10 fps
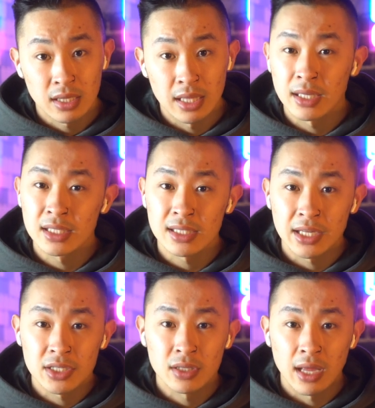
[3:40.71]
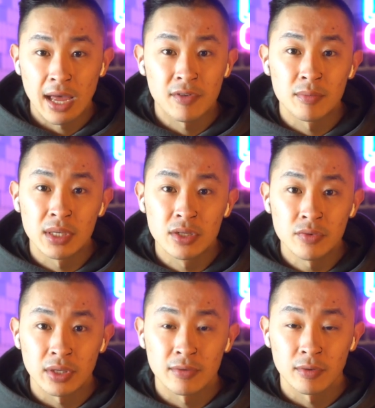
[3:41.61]
and things that I just haven't been
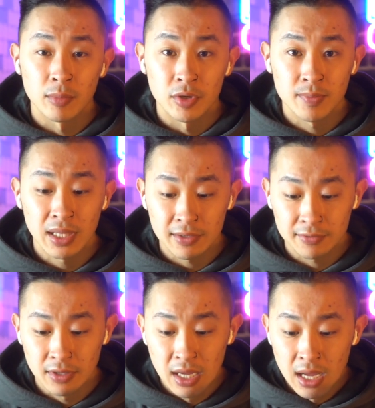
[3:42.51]
doing for most of my life.